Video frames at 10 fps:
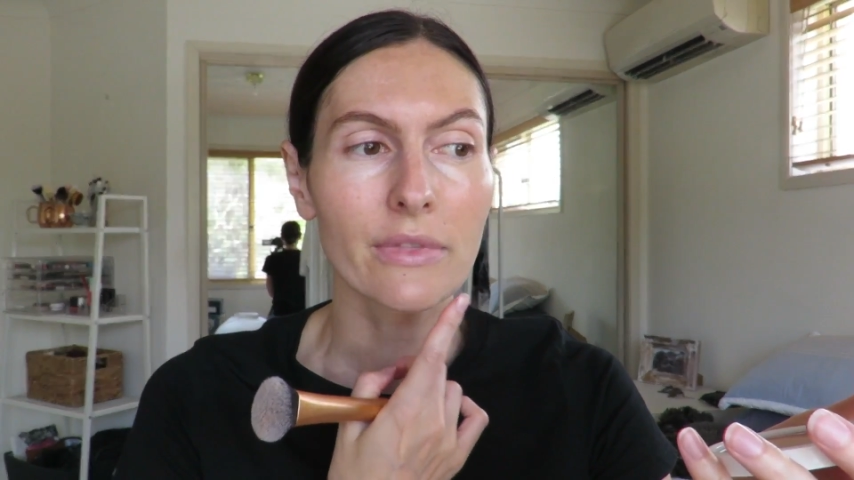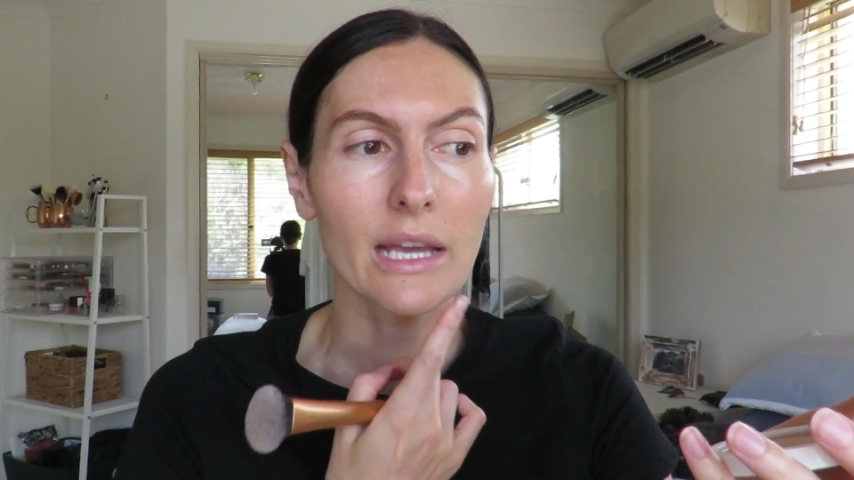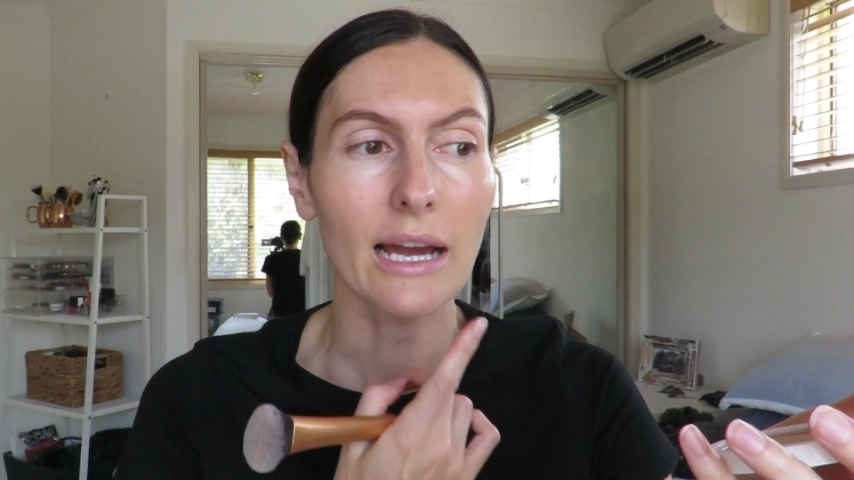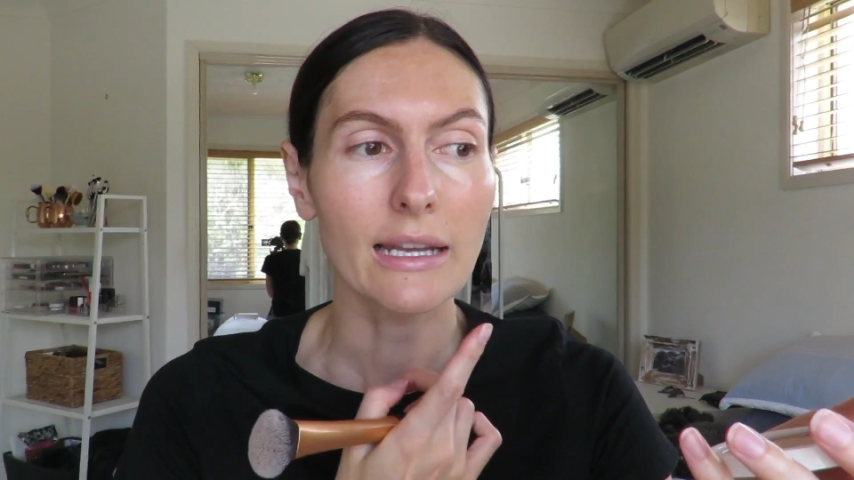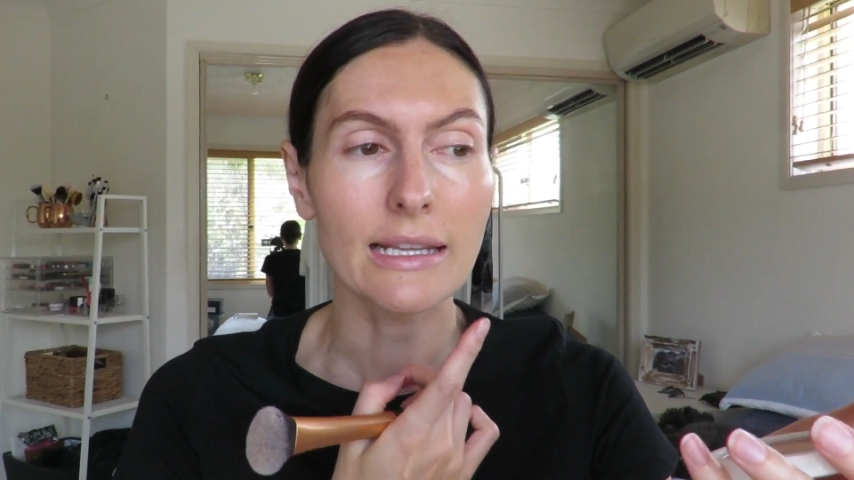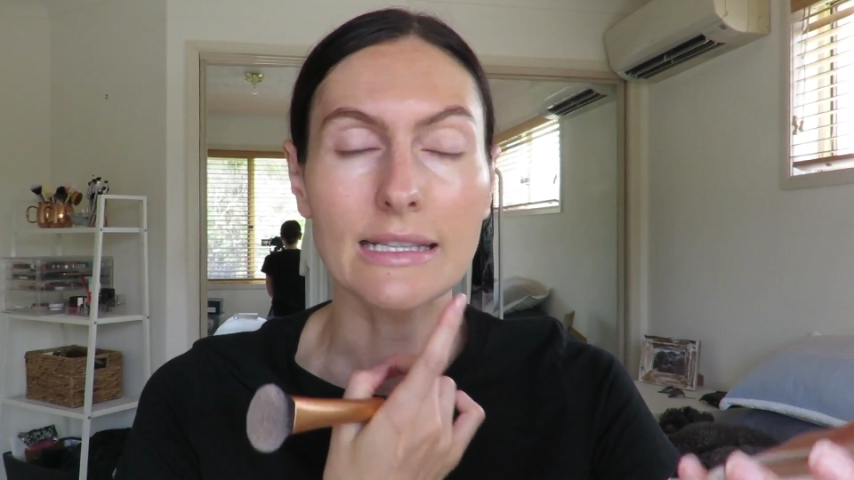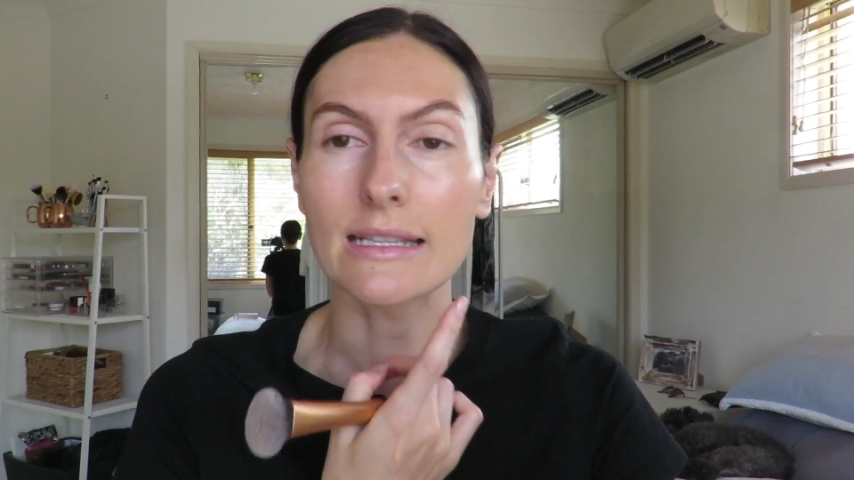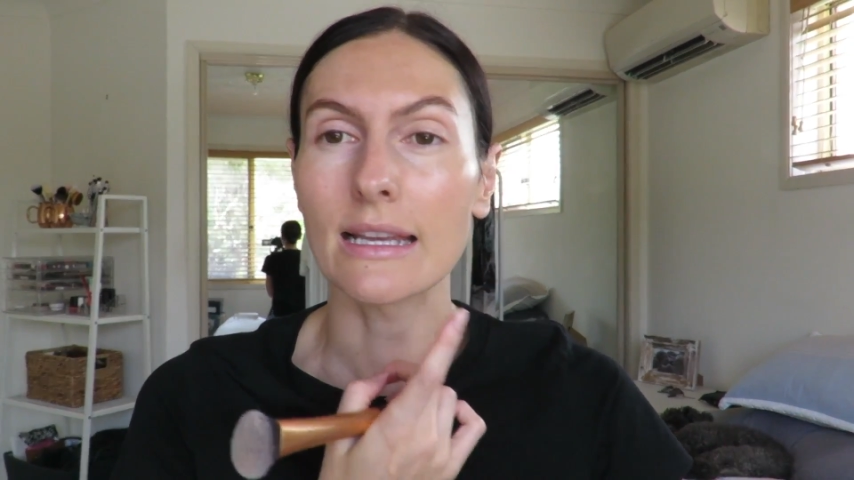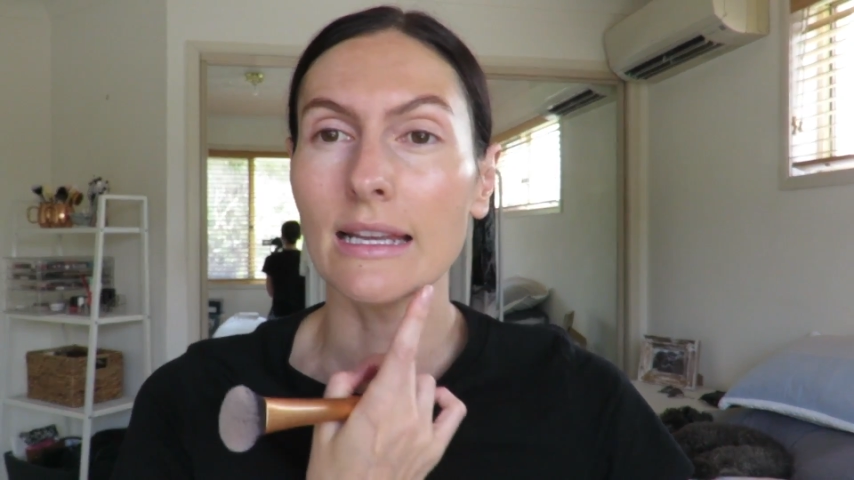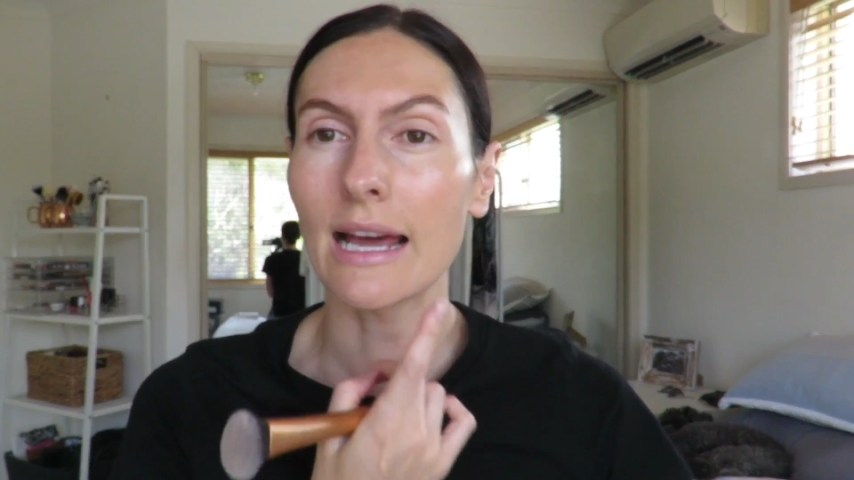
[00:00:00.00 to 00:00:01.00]
that
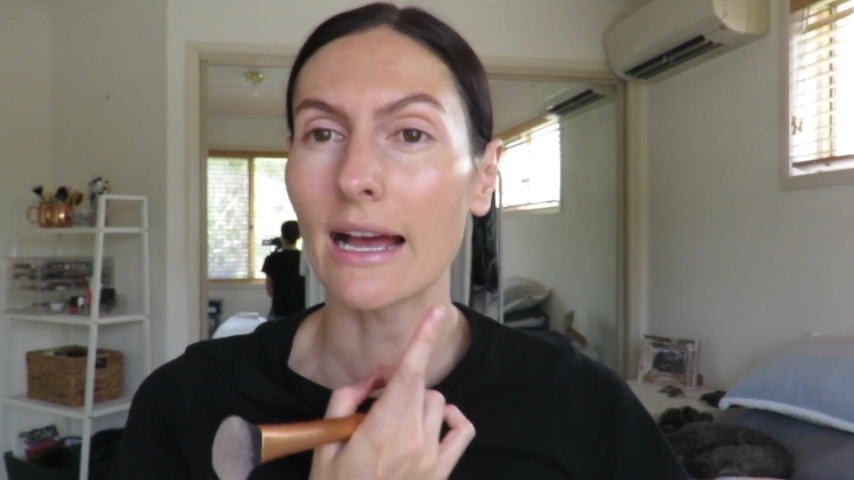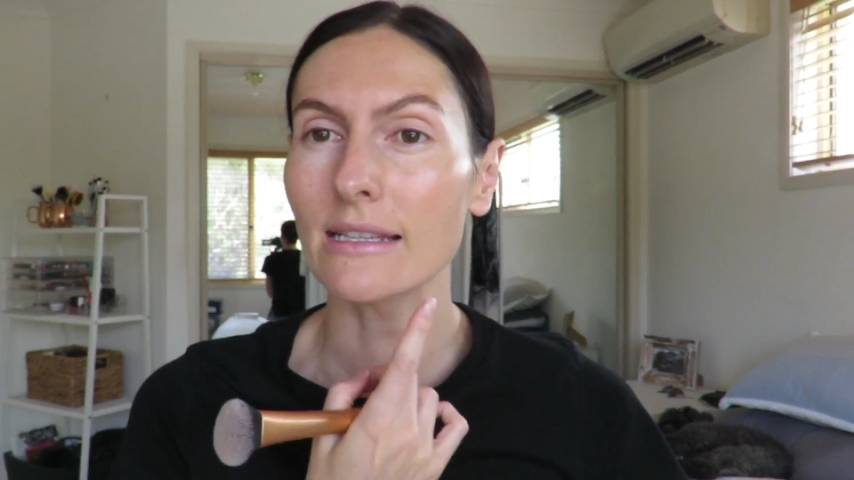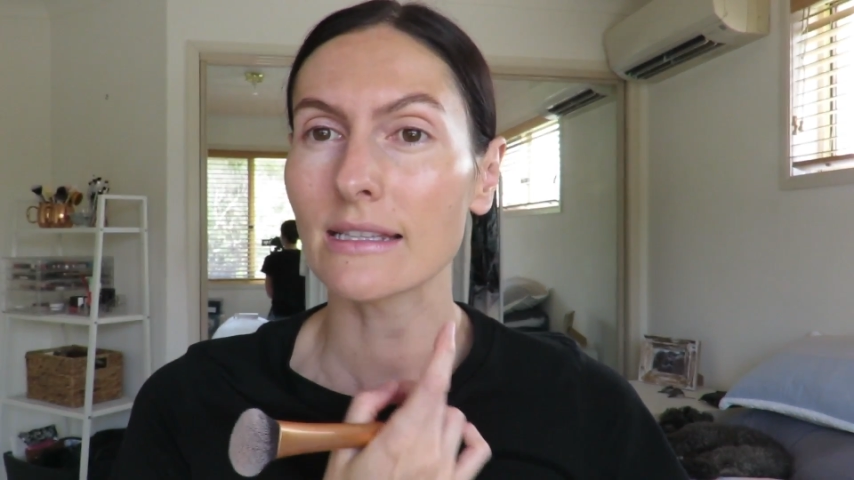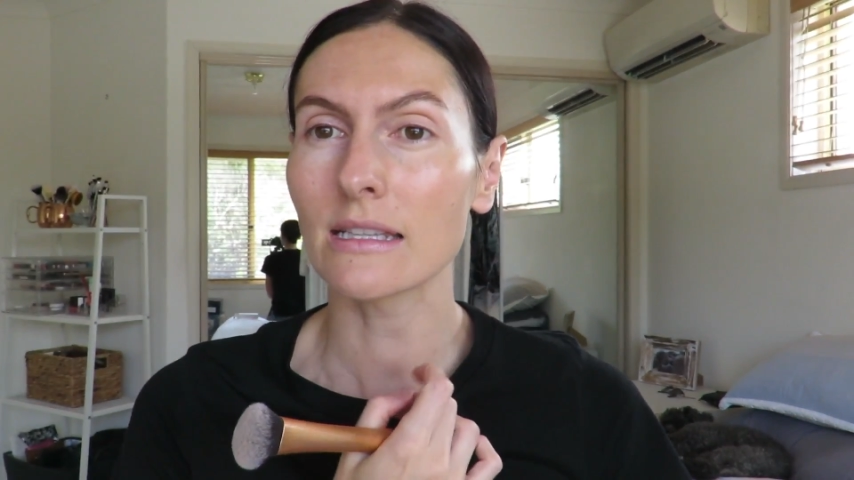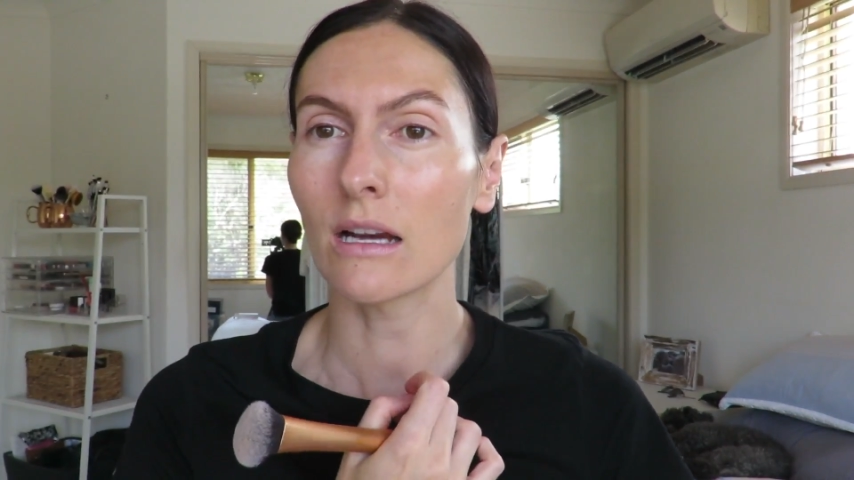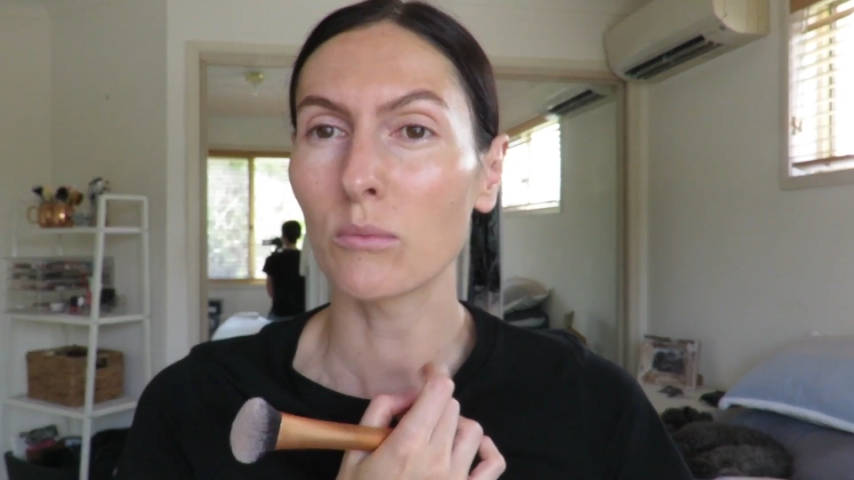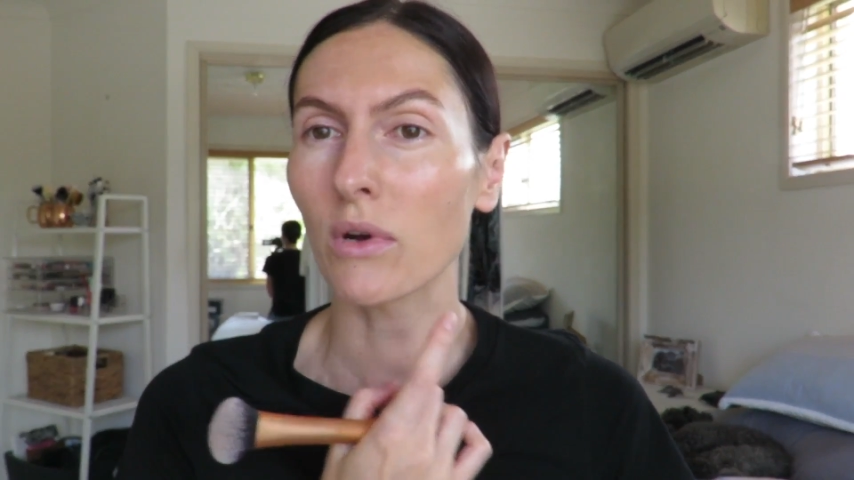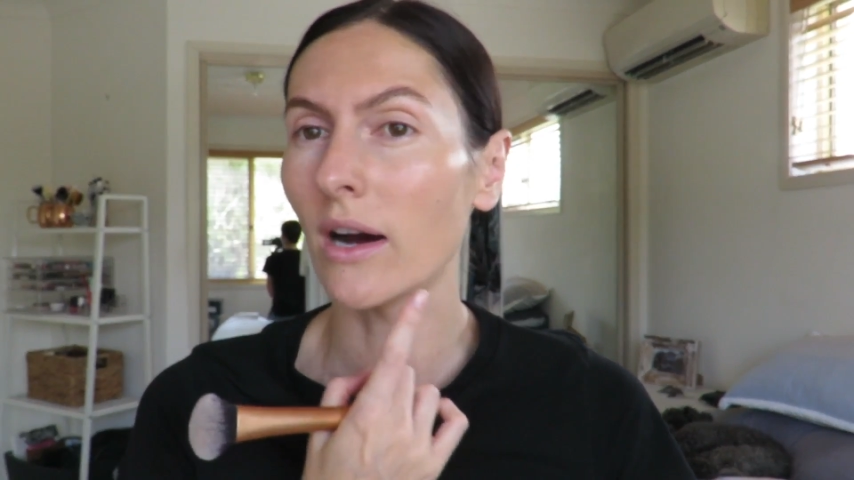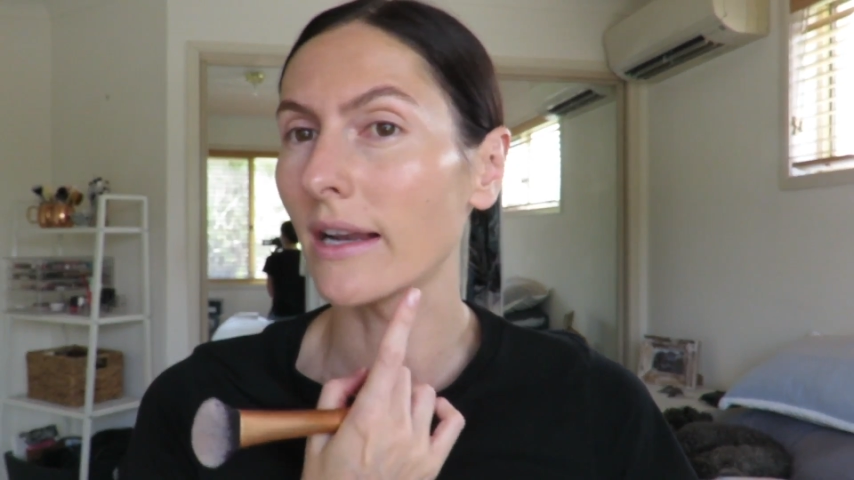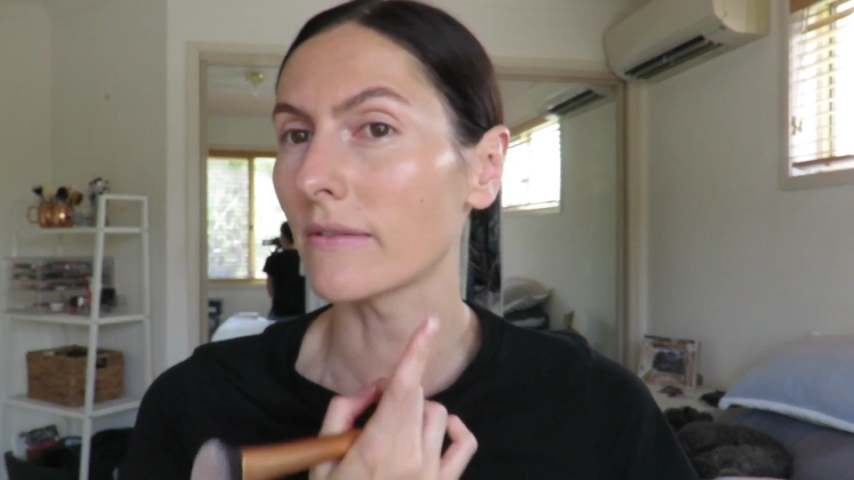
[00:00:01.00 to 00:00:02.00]
it has
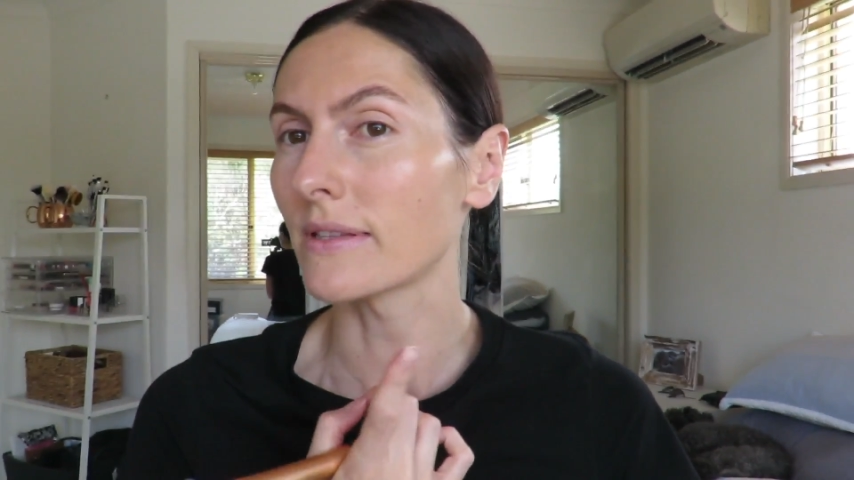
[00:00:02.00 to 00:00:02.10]
kind